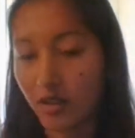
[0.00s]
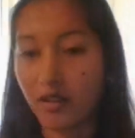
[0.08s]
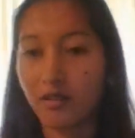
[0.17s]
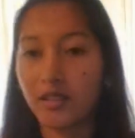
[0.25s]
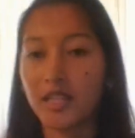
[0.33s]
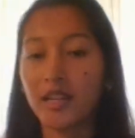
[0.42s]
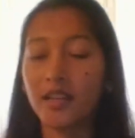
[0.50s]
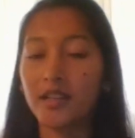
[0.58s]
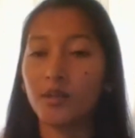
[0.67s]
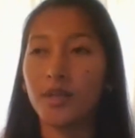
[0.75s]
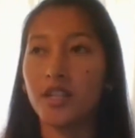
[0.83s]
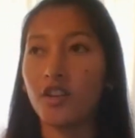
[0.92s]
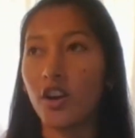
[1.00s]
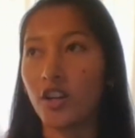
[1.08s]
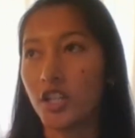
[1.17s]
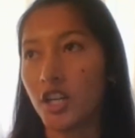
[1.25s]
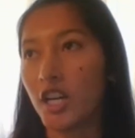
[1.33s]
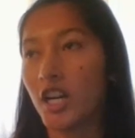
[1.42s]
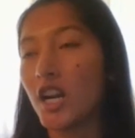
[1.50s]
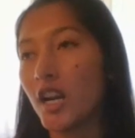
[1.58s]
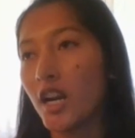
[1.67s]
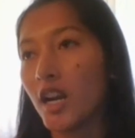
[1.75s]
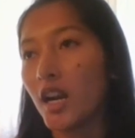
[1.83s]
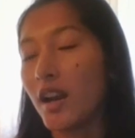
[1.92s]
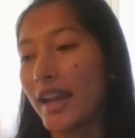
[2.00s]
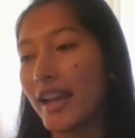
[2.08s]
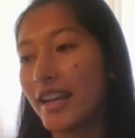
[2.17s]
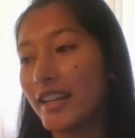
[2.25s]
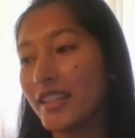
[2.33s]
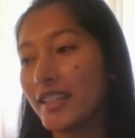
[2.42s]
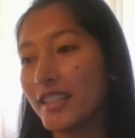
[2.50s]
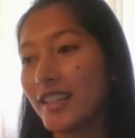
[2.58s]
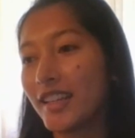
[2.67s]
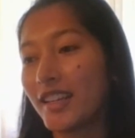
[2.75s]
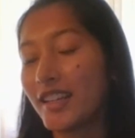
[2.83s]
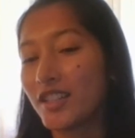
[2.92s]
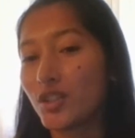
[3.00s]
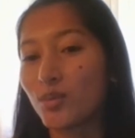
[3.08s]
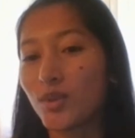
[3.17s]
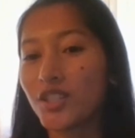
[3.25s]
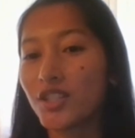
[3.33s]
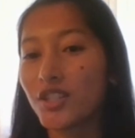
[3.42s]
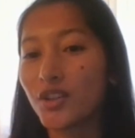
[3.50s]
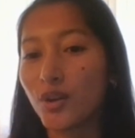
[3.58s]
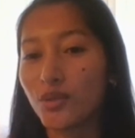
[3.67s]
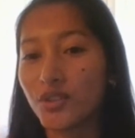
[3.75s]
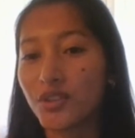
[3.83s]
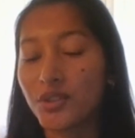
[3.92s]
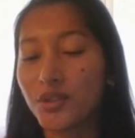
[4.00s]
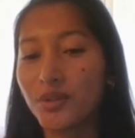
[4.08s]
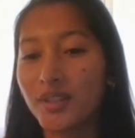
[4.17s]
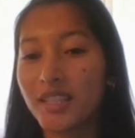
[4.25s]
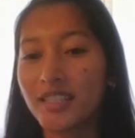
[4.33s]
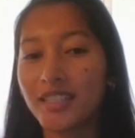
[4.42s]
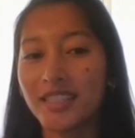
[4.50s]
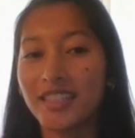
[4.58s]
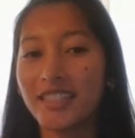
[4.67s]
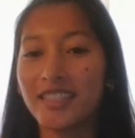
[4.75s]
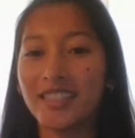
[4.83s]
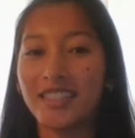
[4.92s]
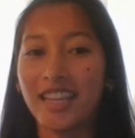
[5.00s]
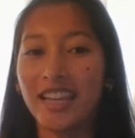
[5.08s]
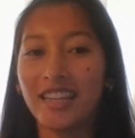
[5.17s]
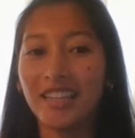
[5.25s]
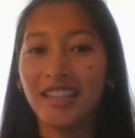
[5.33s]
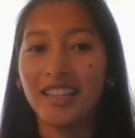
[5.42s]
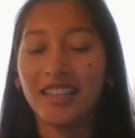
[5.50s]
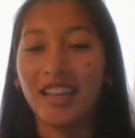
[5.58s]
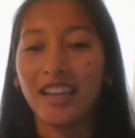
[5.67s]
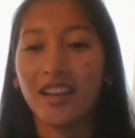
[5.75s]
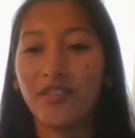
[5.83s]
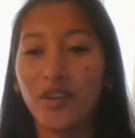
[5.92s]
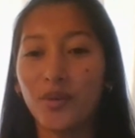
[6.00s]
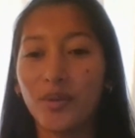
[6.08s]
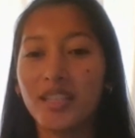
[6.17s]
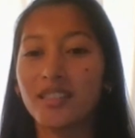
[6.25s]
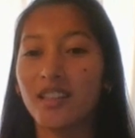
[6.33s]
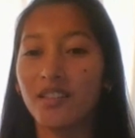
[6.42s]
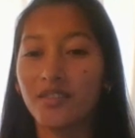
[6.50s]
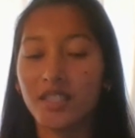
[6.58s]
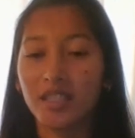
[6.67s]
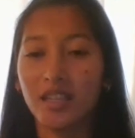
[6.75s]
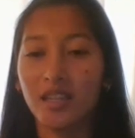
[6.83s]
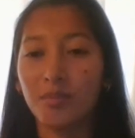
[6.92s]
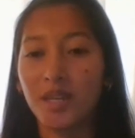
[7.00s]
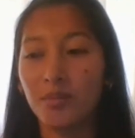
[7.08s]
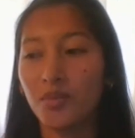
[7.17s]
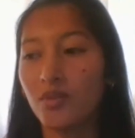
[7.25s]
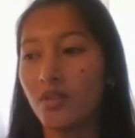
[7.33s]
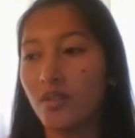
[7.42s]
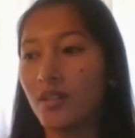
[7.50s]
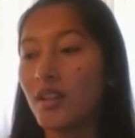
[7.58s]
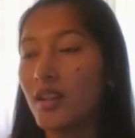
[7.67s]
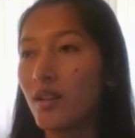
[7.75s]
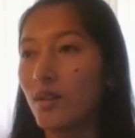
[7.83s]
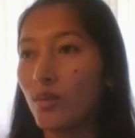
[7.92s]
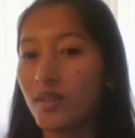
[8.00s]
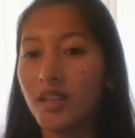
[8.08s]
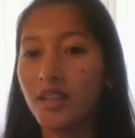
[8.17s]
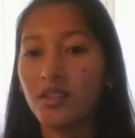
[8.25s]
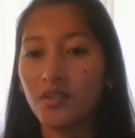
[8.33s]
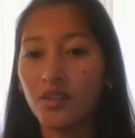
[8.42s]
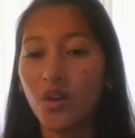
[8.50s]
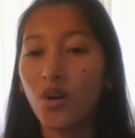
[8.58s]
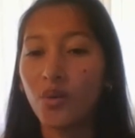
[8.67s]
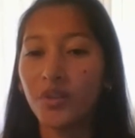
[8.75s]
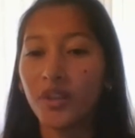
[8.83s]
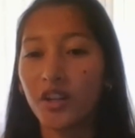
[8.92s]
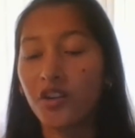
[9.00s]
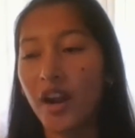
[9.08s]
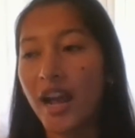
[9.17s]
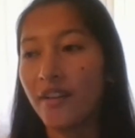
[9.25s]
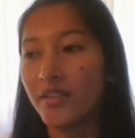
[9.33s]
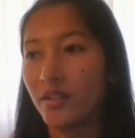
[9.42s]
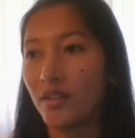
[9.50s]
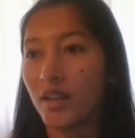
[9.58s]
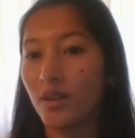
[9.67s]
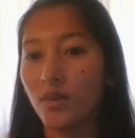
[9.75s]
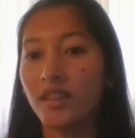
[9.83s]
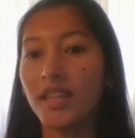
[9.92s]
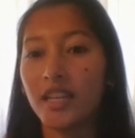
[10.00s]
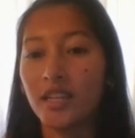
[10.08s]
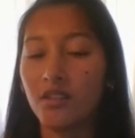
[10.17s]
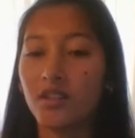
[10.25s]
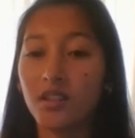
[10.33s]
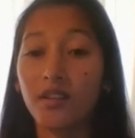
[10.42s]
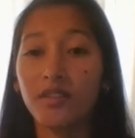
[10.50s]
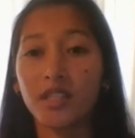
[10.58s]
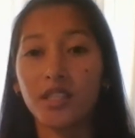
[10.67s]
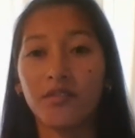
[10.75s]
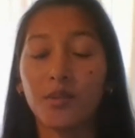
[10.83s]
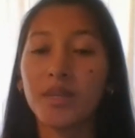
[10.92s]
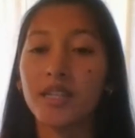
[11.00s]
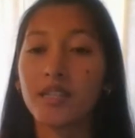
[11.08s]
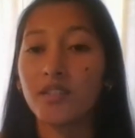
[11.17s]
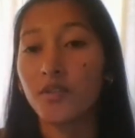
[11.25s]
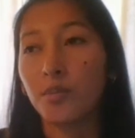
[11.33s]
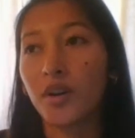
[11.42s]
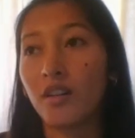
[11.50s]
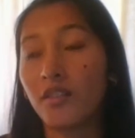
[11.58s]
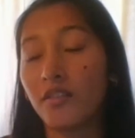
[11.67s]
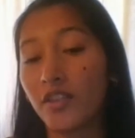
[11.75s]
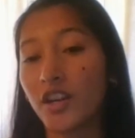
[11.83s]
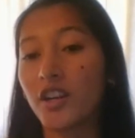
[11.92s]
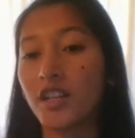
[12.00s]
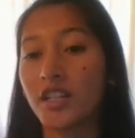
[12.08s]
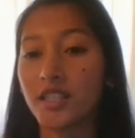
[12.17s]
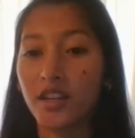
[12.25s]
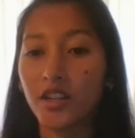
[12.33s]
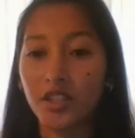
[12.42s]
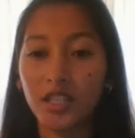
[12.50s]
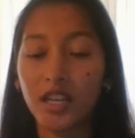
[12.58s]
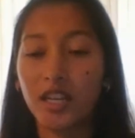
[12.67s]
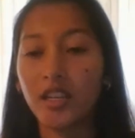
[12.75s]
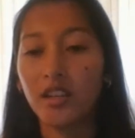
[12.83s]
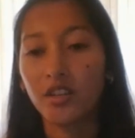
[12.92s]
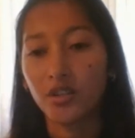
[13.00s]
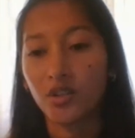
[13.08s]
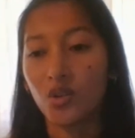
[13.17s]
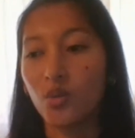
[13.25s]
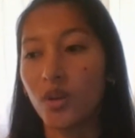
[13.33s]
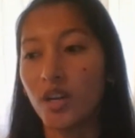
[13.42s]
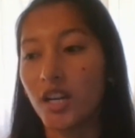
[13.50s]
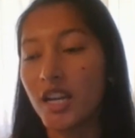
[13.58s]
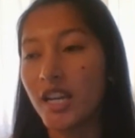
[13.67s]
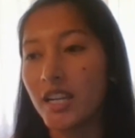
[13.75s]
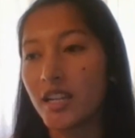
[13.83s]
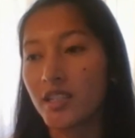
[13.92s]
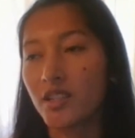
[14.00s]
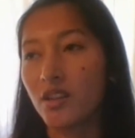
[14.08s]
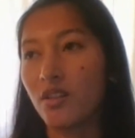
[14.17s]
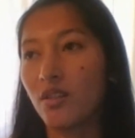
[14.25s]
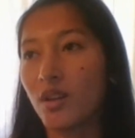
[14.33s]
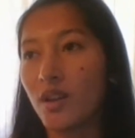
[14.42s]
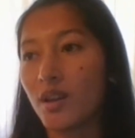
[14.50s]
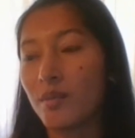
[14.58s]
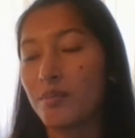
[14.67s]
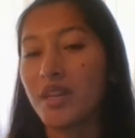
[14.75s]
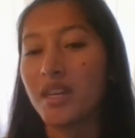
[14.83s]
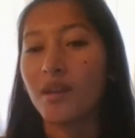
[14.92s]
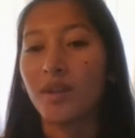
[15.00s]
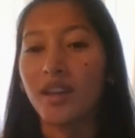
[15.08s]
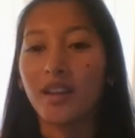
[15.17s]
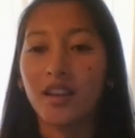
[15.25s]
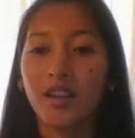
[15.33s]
studying to be a doctor, and just what she goes through is insane. Like I've always loved seeing people what they do to hone their craft and like what they do because obviously for me it's football, for her it's like her studying, her schoolwork. So me, I'm like,